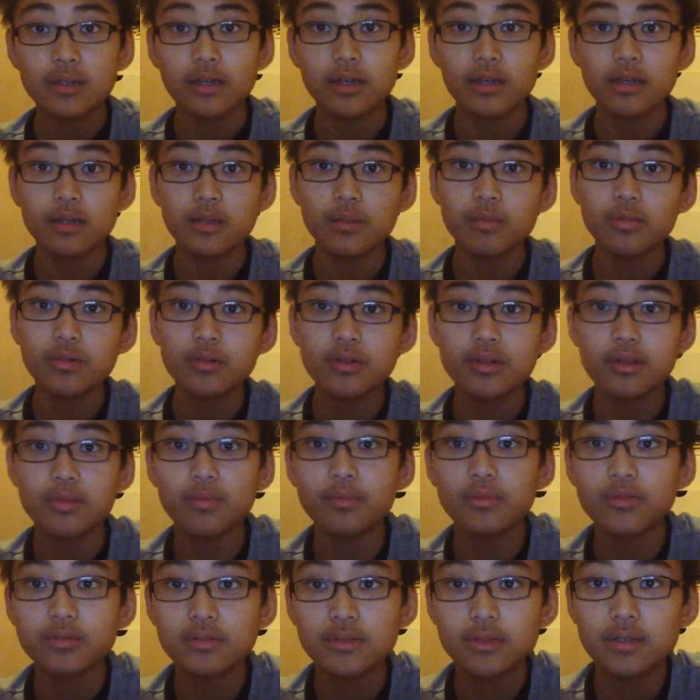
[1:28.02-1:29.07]
And the book is
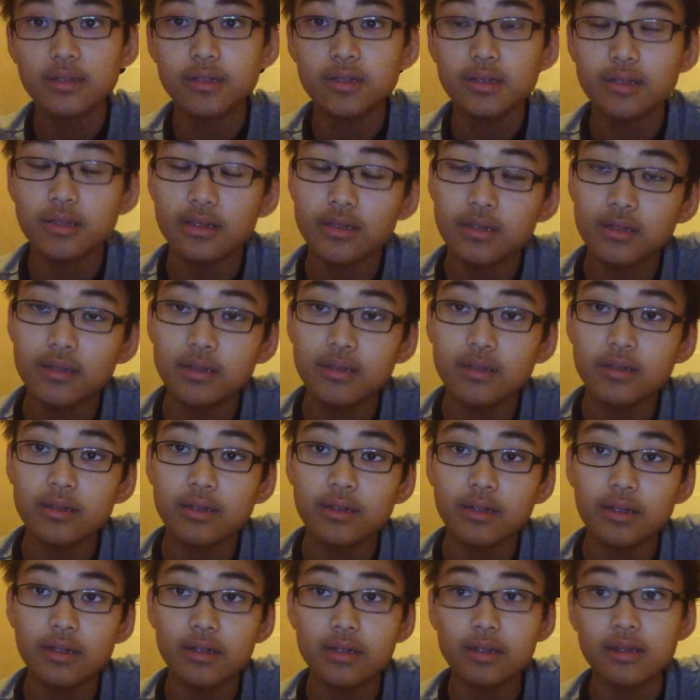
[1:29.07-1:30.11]
mostly
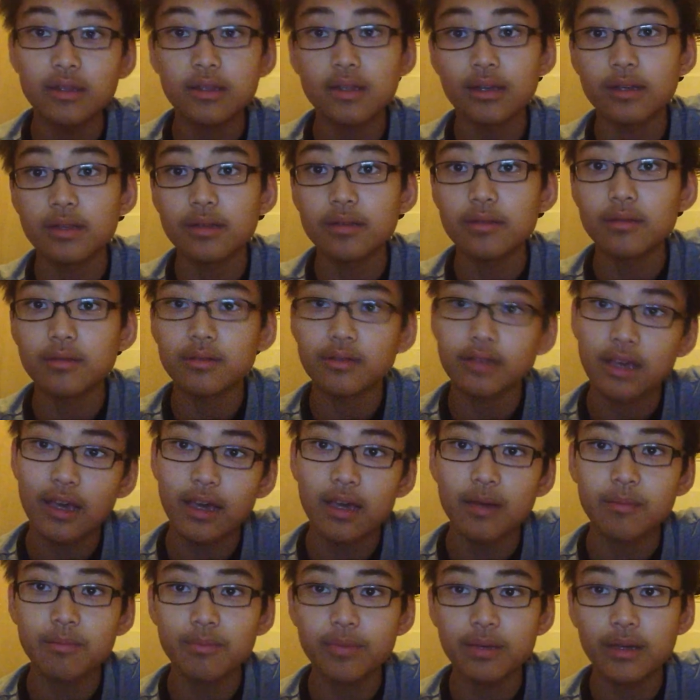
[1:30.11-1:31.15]
in the
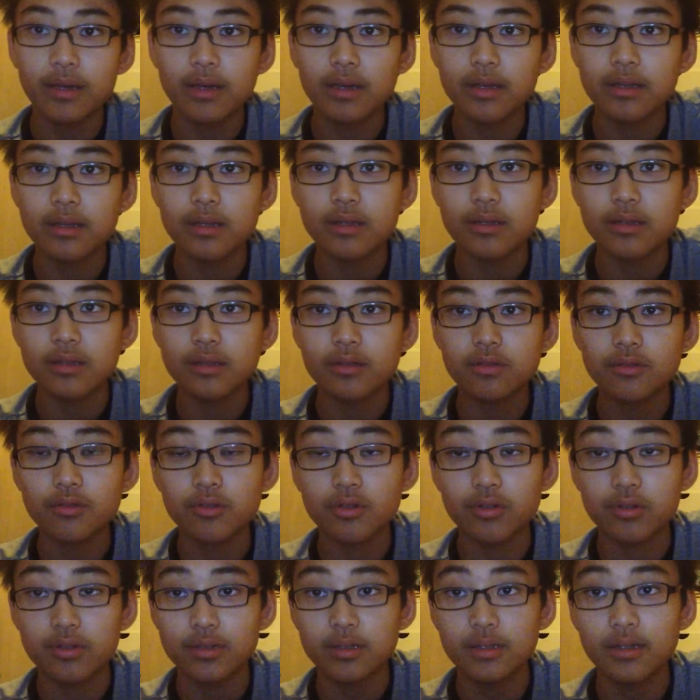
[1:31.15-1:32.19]
camp and New
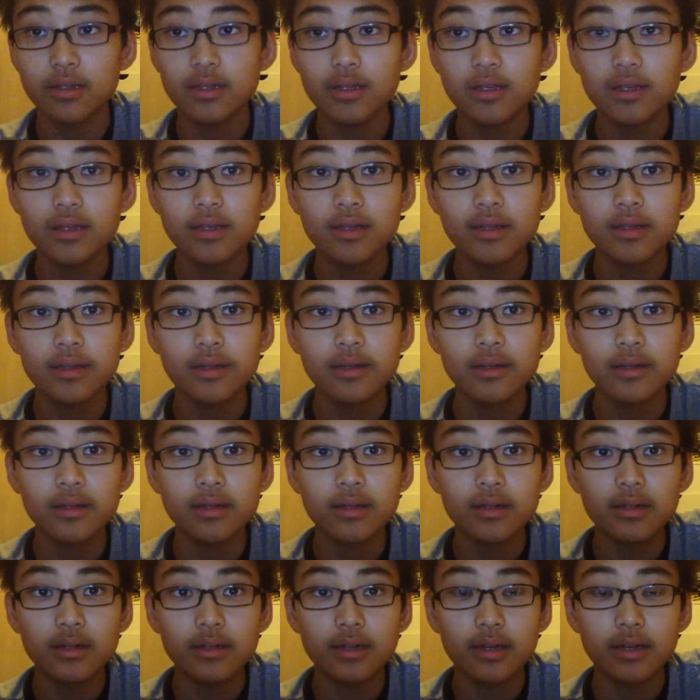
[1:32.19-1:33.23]
York City.
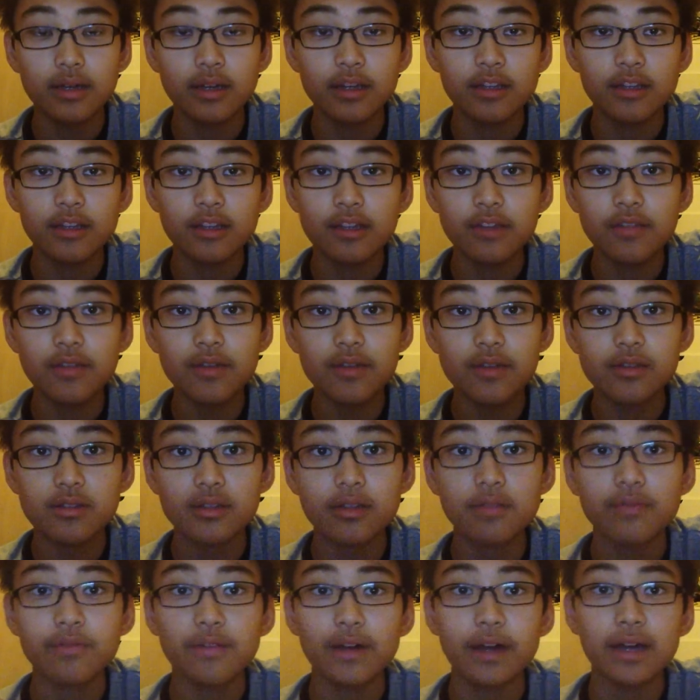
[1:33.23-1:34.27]
And they
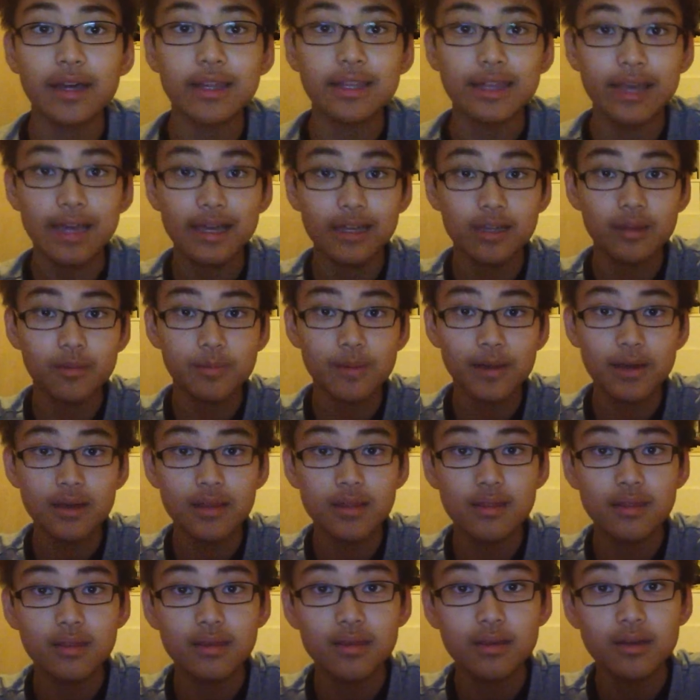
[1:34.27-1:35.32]
eventually find
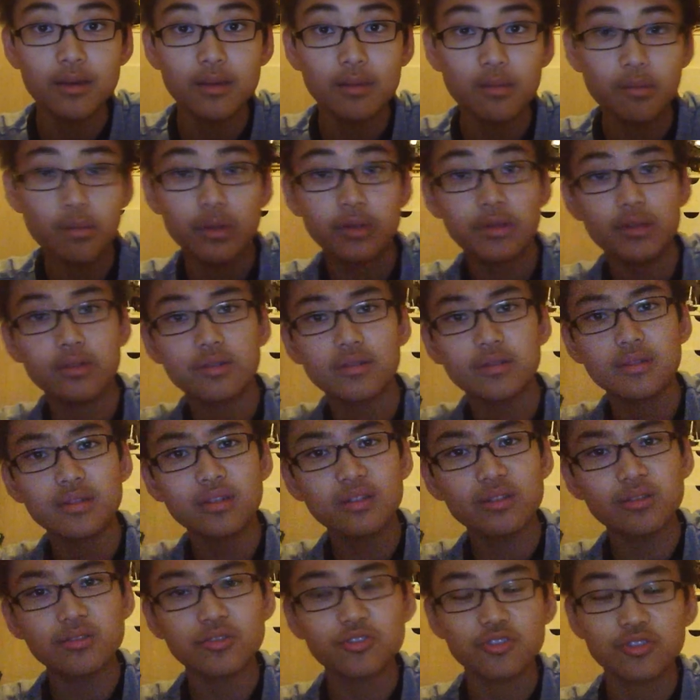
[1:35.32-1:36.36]
Annabeth, but there's a
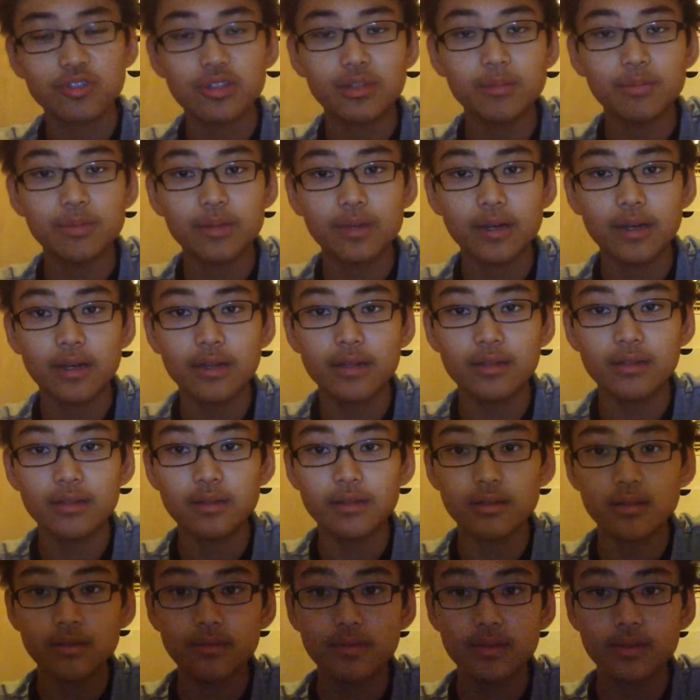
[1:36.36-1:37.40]
little trick behind
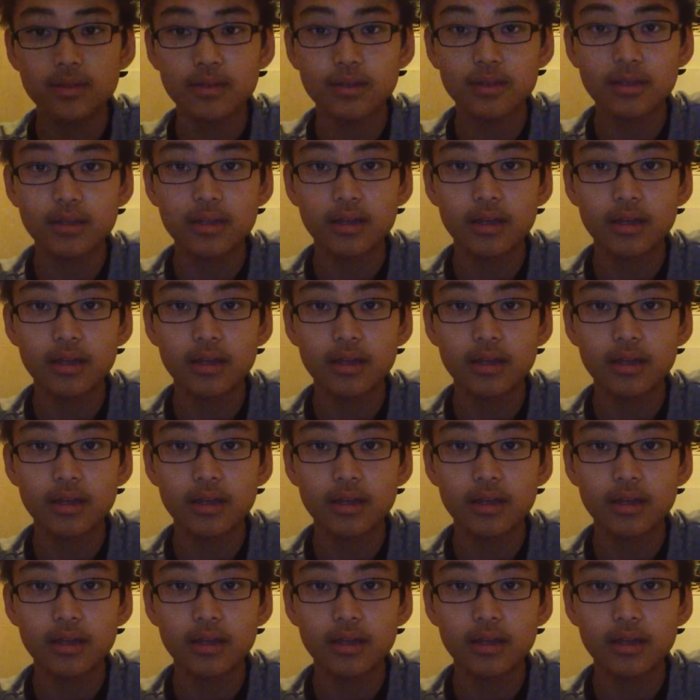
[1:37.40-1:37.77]
all of it.